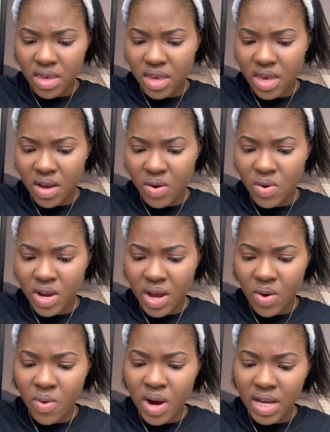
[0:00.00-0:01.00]
can go in a
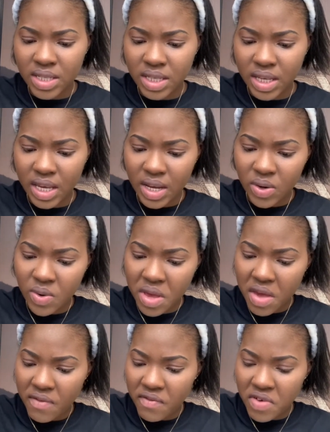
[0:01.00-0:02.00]
water, you can
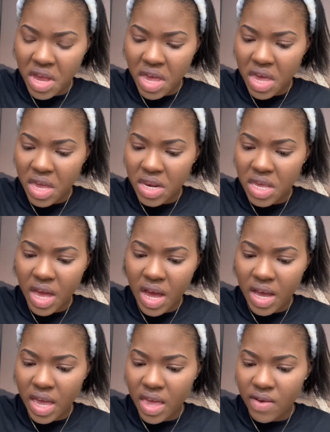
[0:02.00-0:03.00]
do any
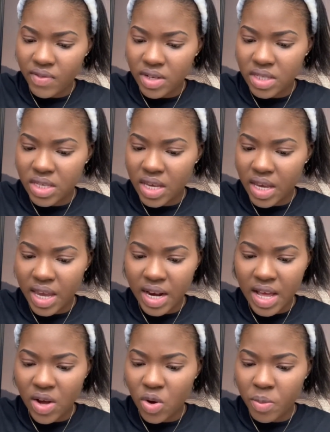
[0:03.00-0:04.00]
and everything. You
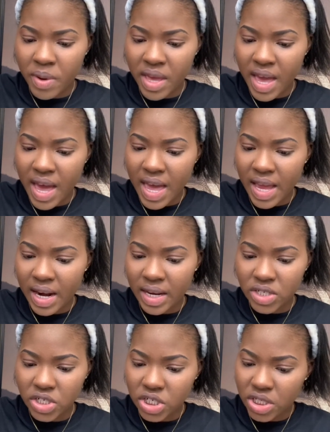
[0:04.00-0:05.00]
cannot go by your
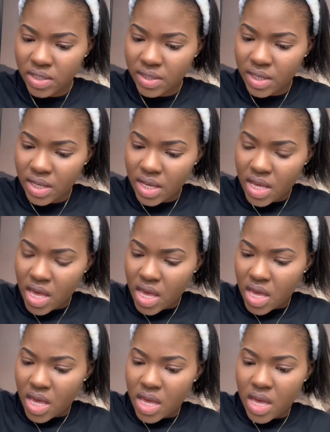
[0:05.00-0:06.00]
eyelash
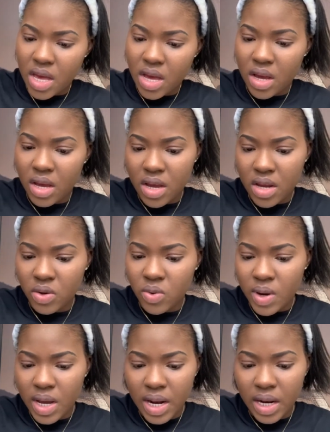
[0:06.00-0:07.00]
and do
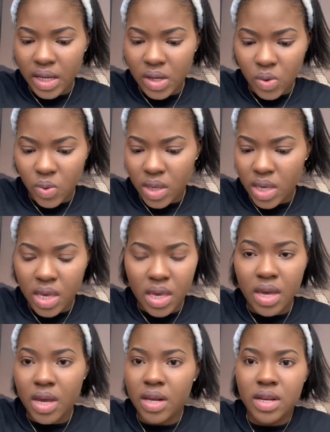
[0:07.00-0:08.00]
all of the cookie,
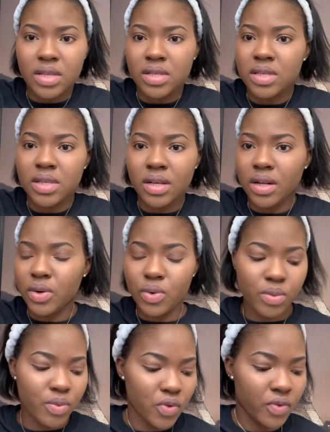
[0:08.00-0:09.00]
and it still
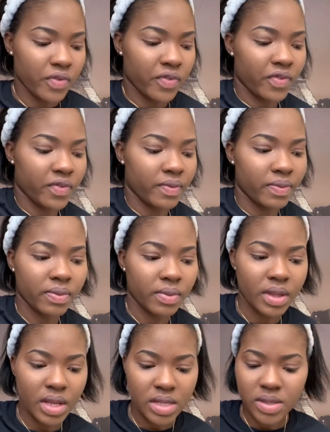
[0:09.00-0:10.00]
don't move.
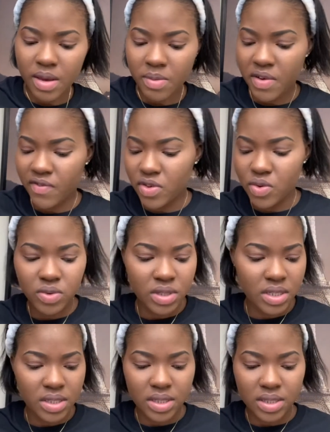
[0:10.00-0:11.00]
That's why I have to use
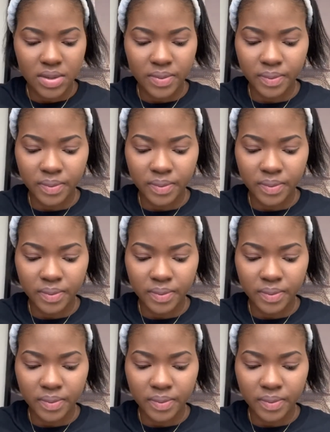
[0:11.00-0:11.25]
this.